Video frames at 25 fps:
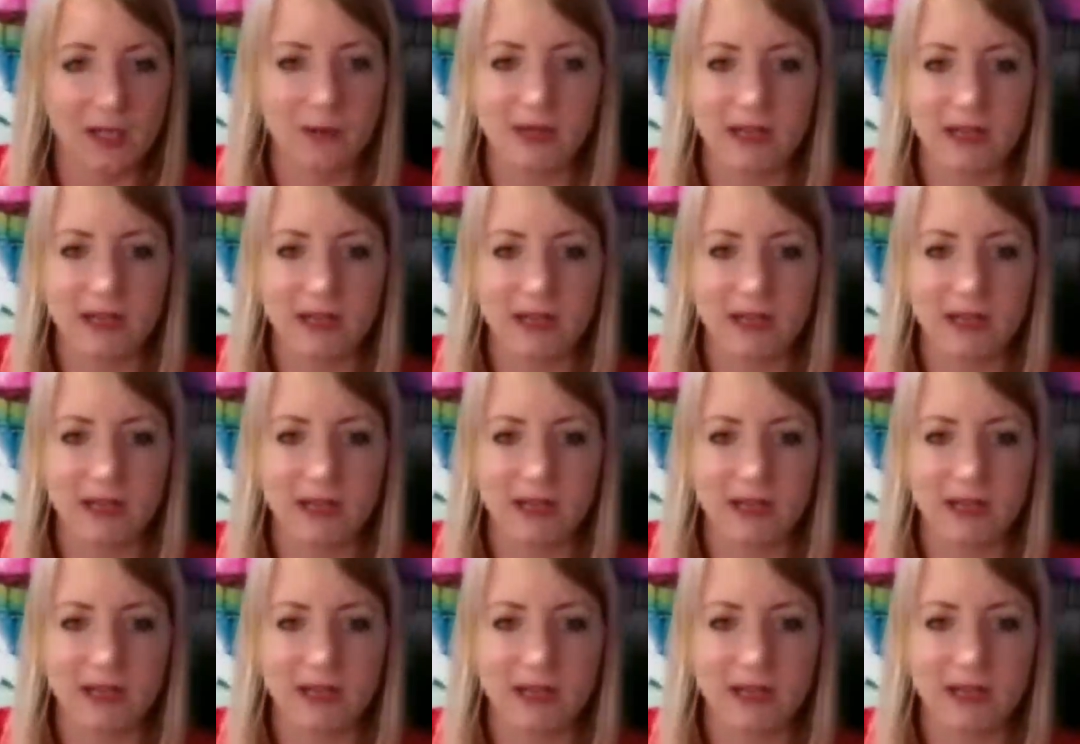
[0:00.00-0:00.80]
And now
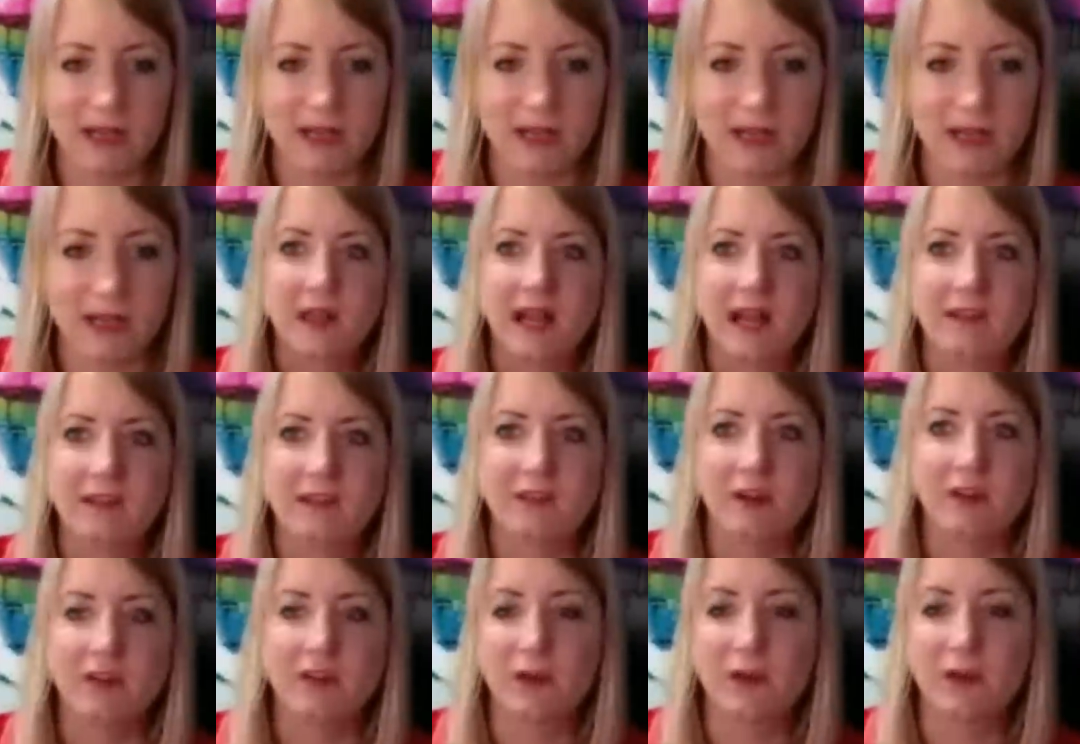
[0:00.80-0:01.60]
I've
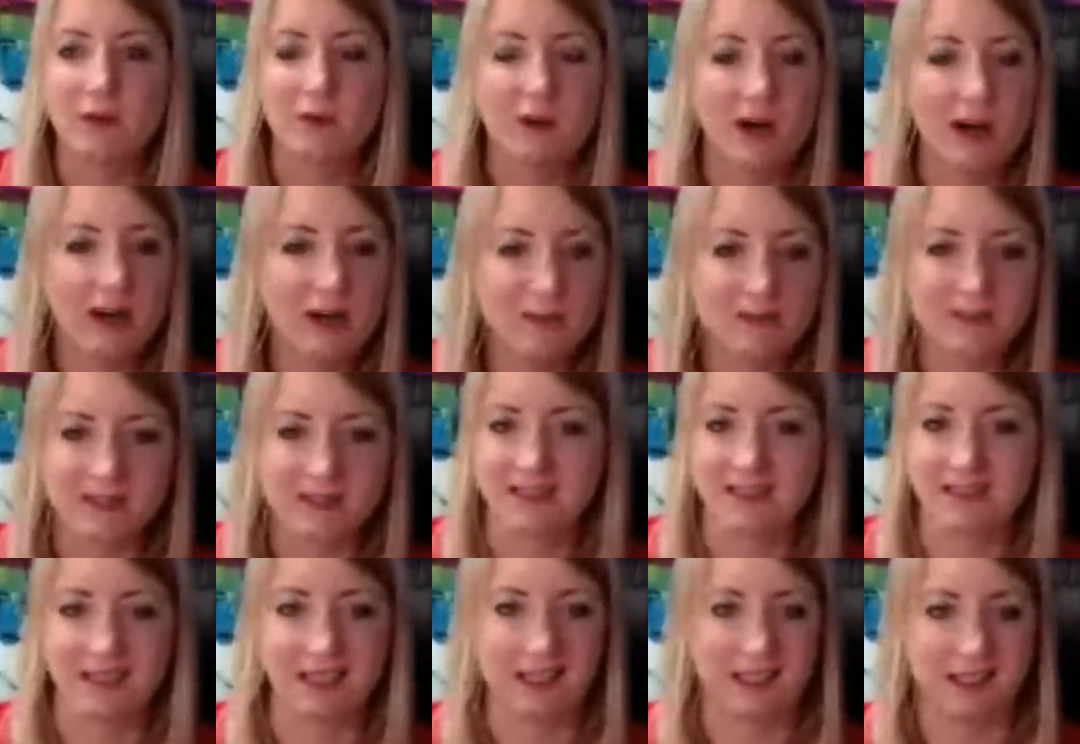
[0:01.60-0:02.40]
got no qualms
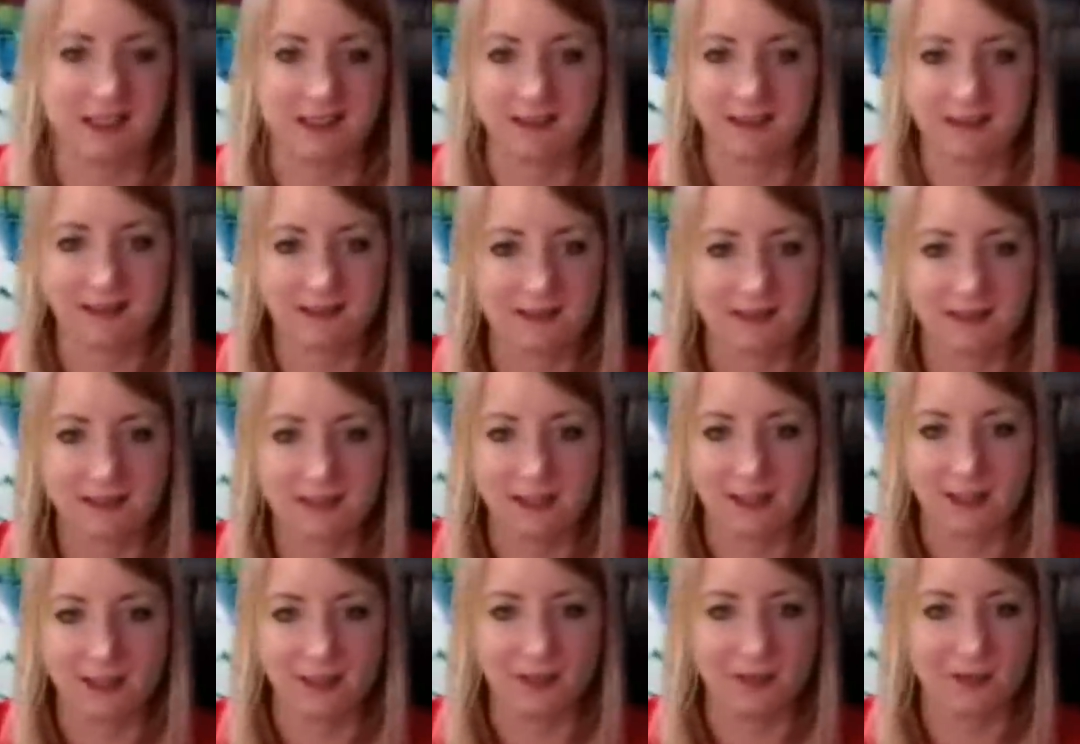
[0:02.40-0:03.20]
in saying,
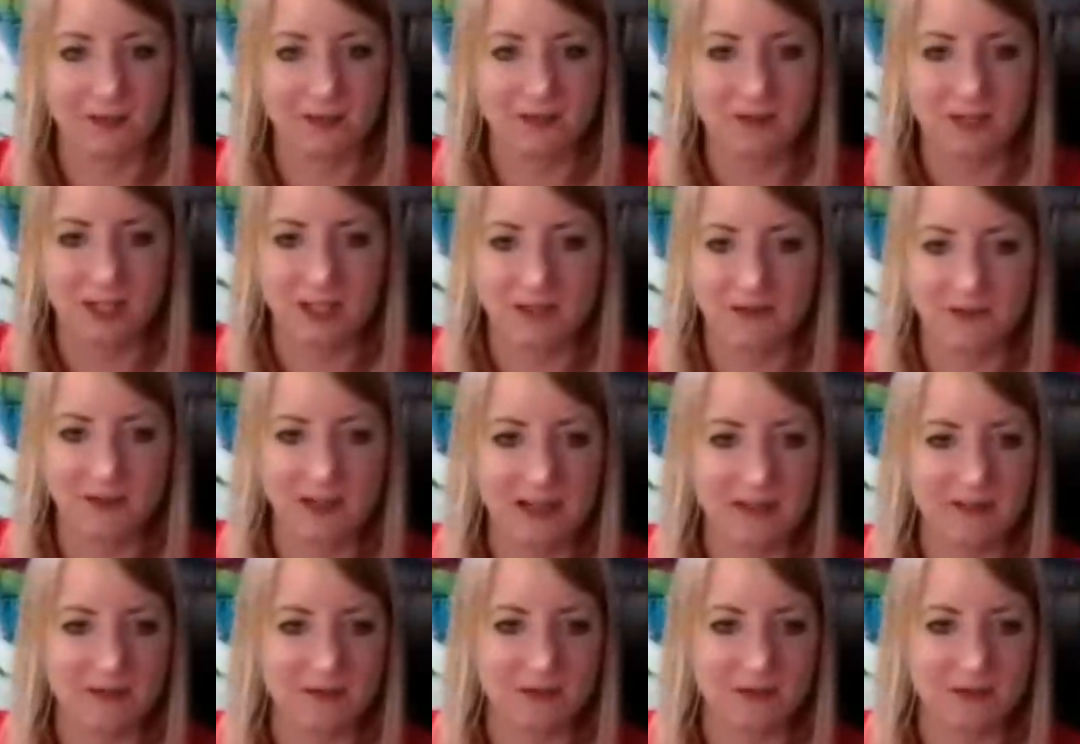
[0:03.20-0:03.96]
you know, charge £500.